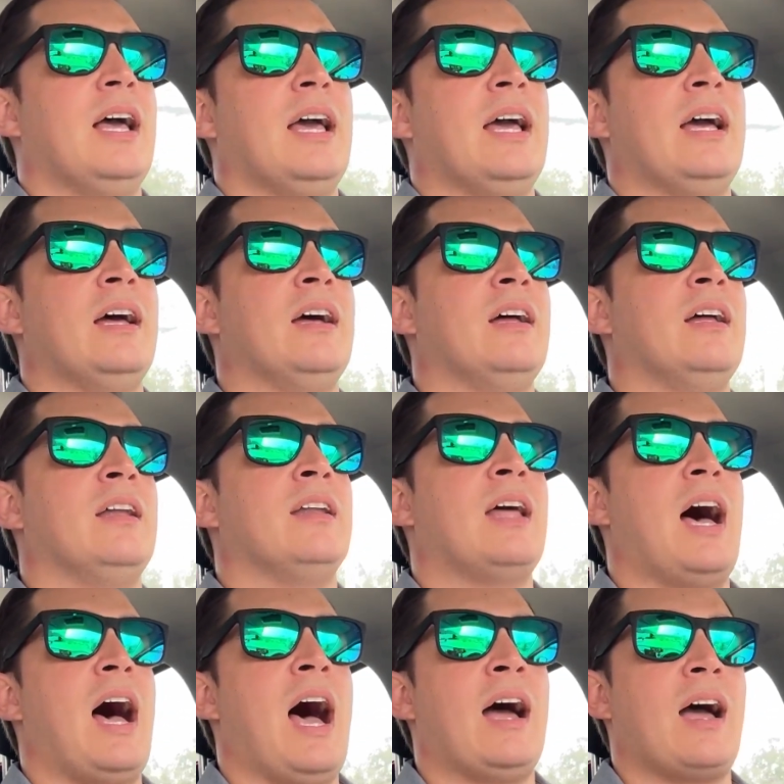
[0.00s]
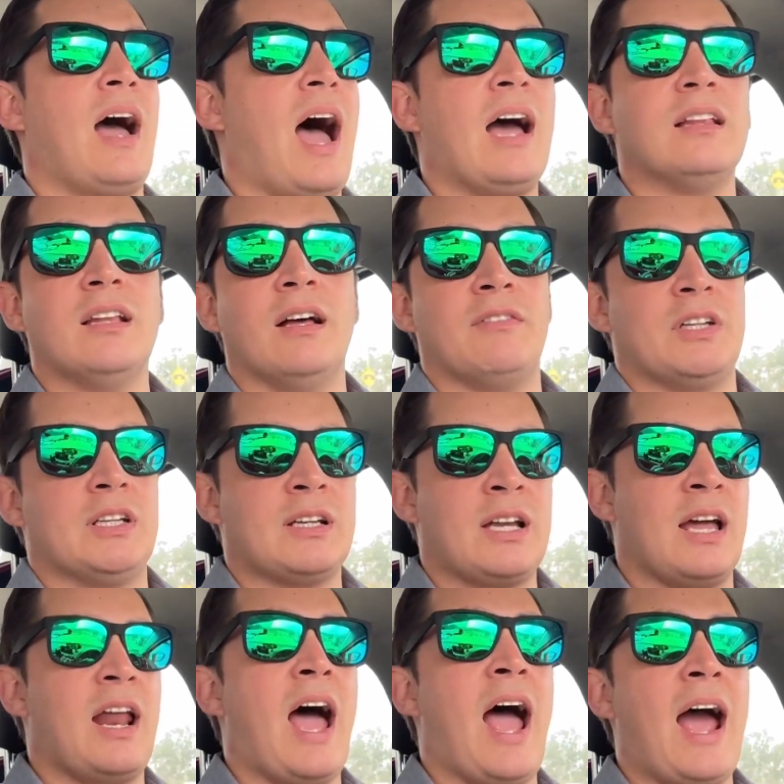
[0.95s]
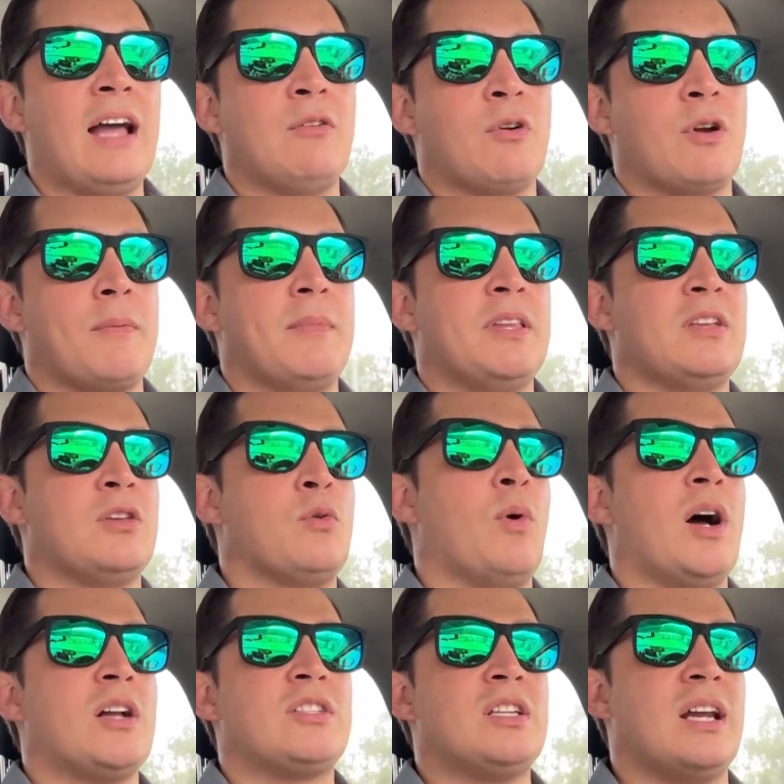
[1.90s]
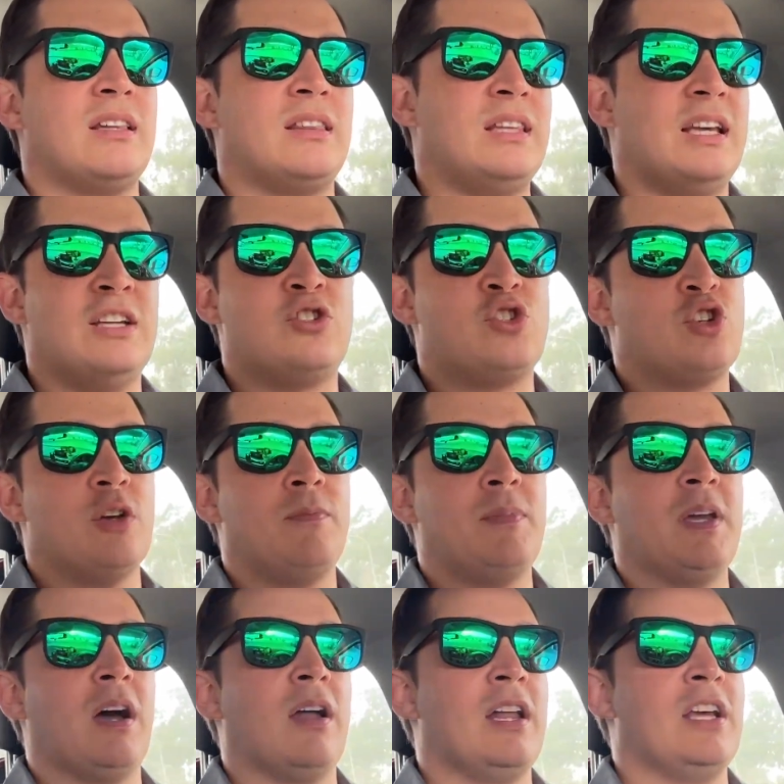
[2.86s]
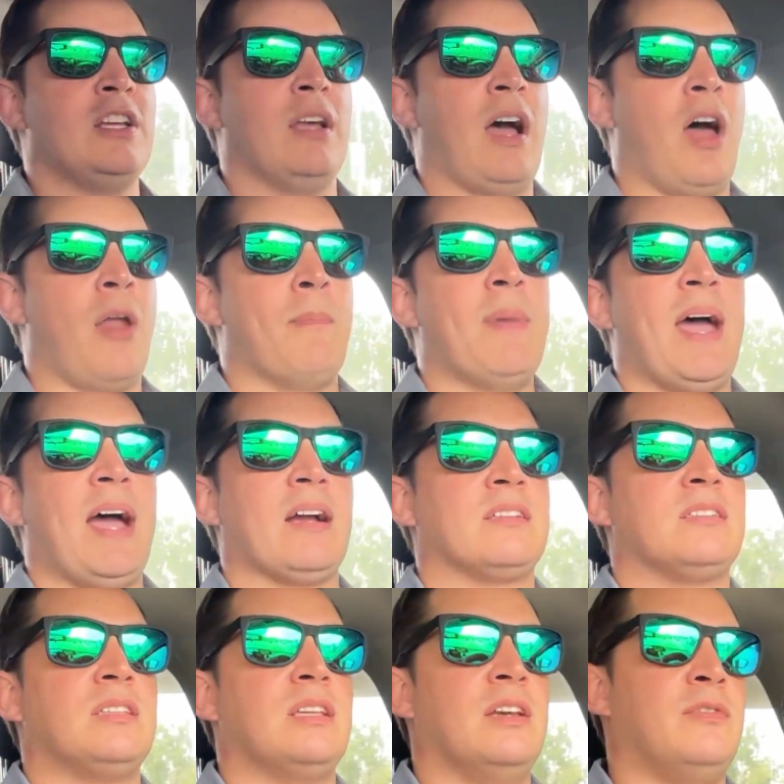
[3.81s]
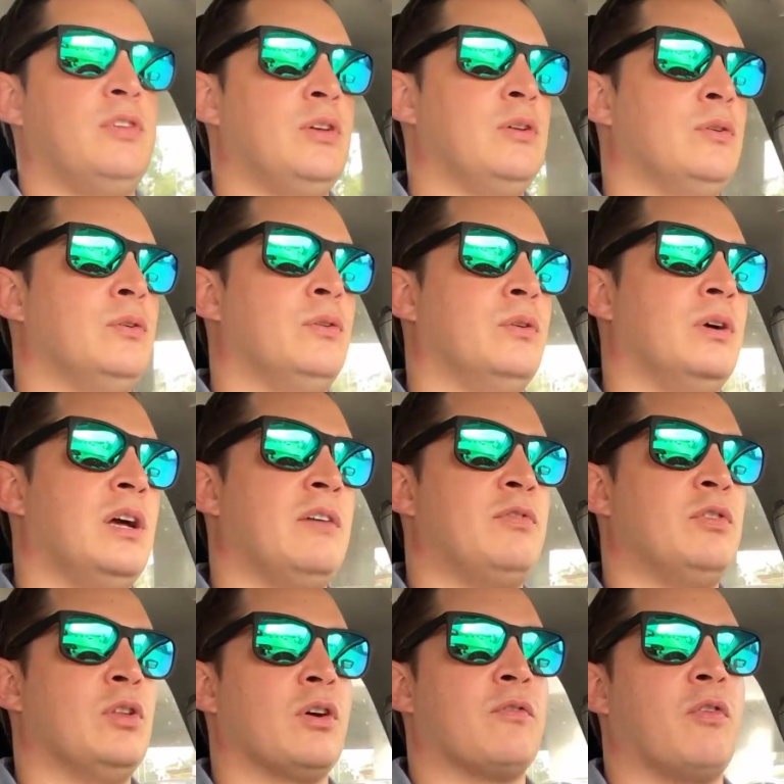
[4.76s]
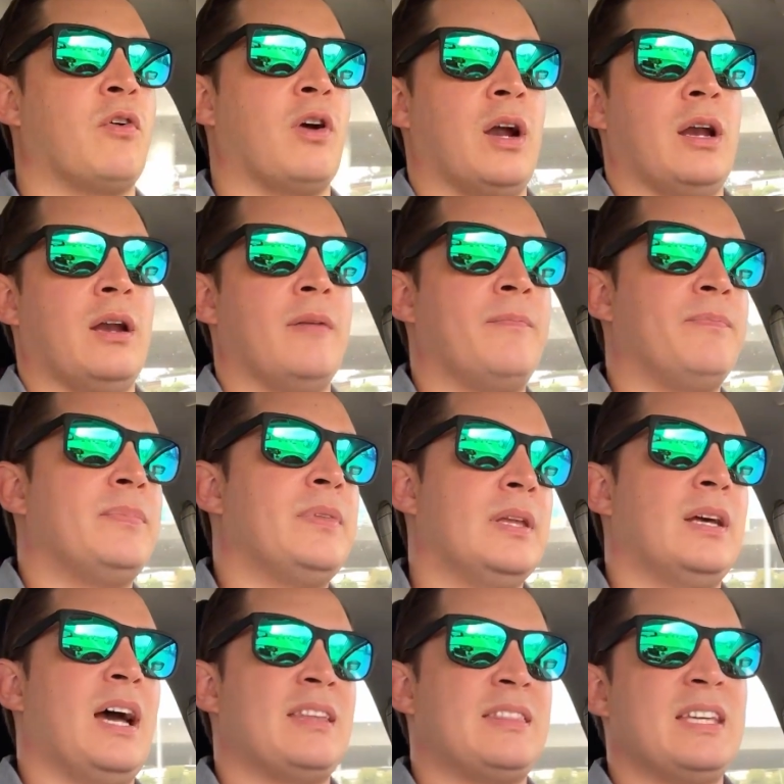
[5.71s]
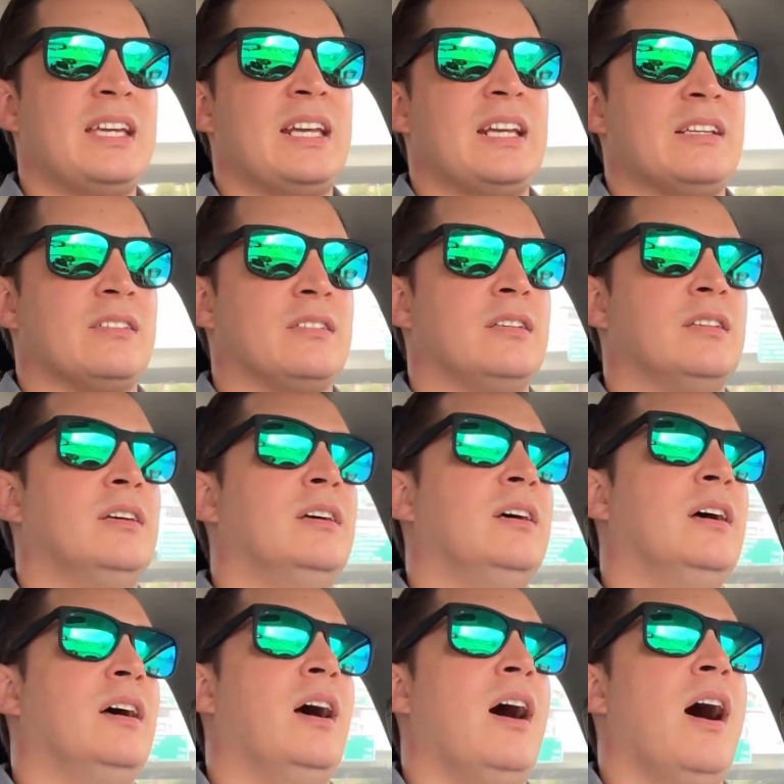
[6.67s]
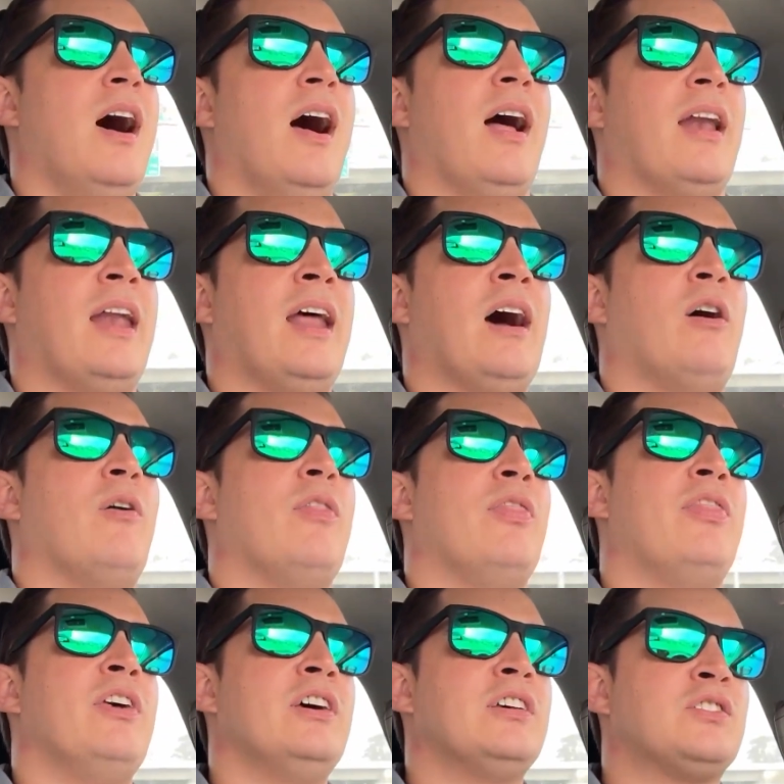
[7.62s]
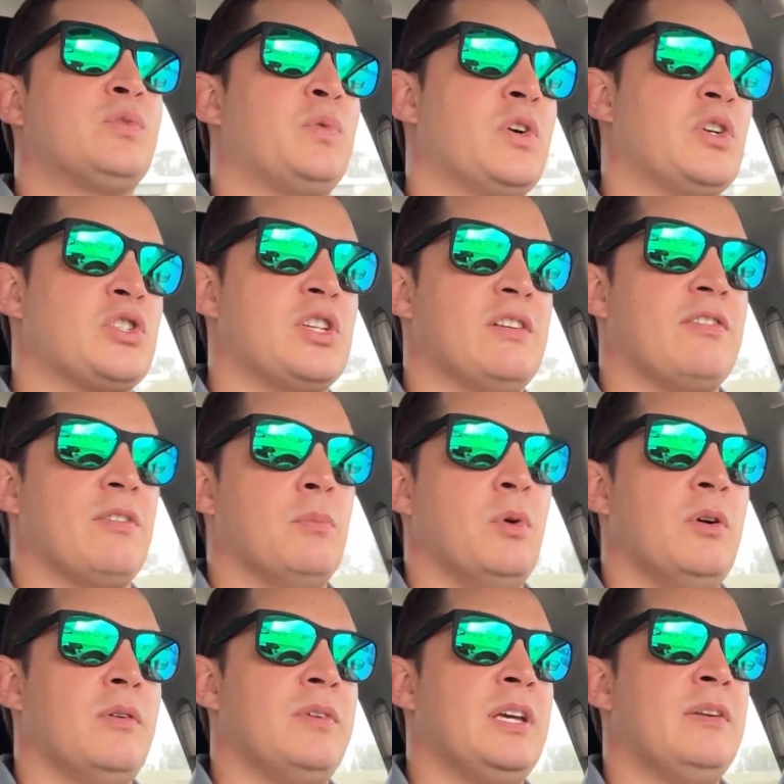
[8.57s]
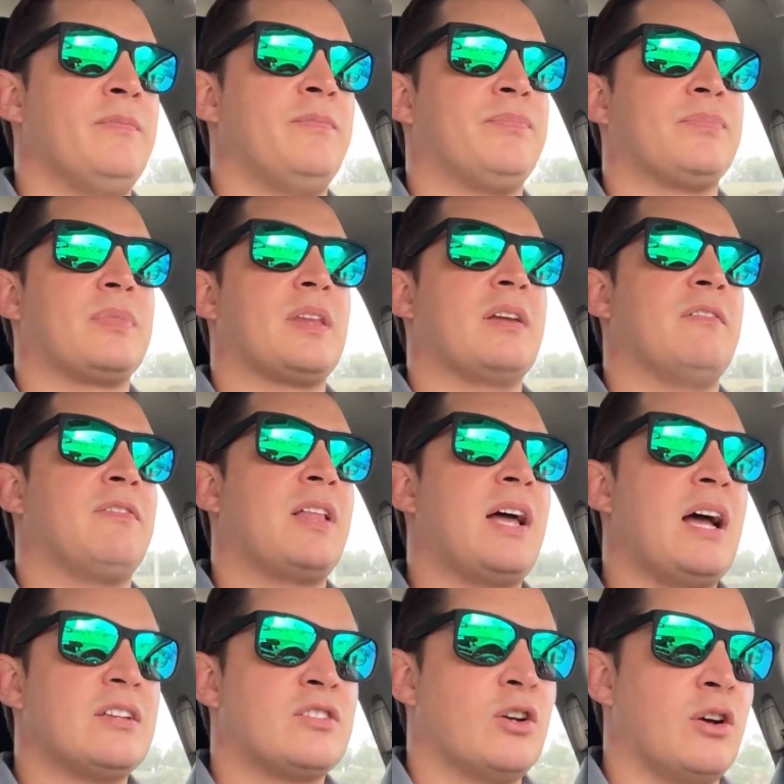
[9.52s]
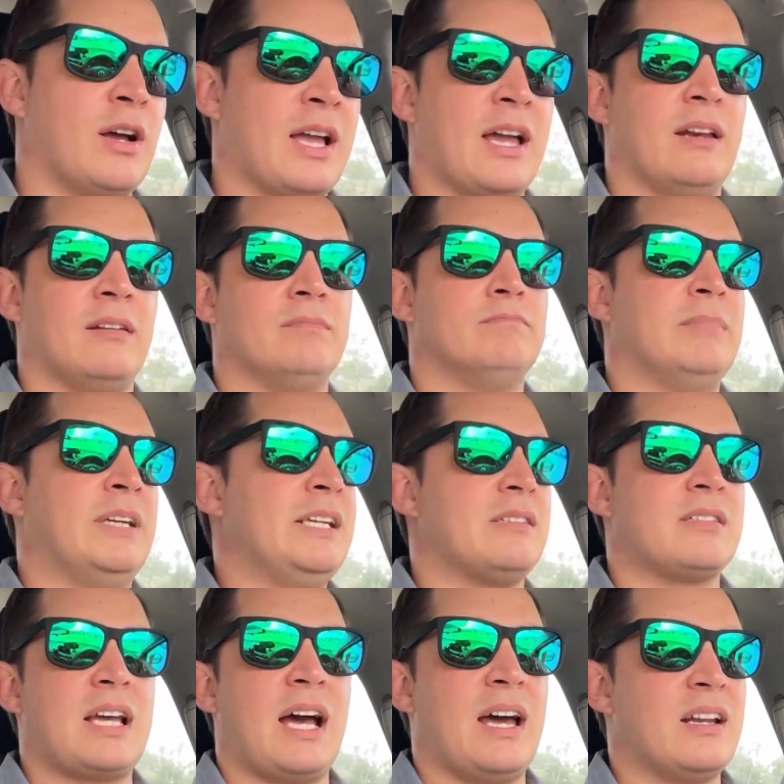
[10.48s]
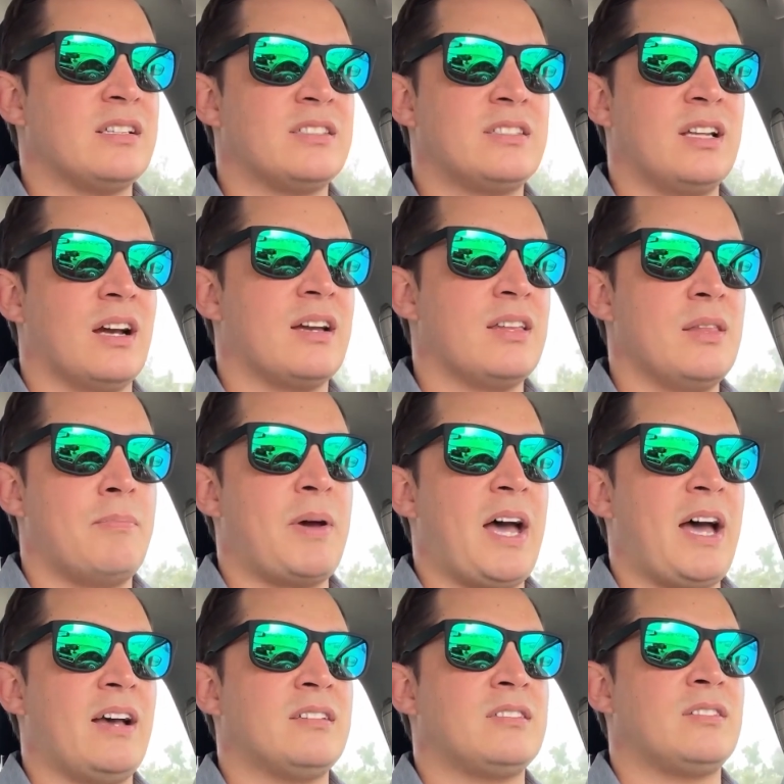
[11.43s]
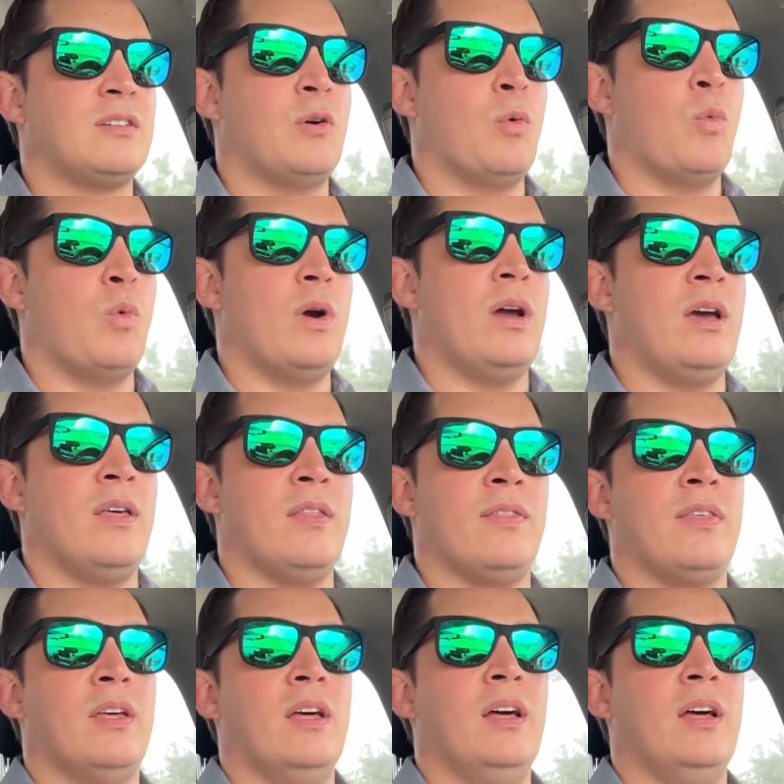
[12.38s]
and I love it. Again, I highly recommend that you watch it. It should be on Max if you look for it. I think it is. Now, this version of the movie, Flash, again, he's kind of stuck in the past with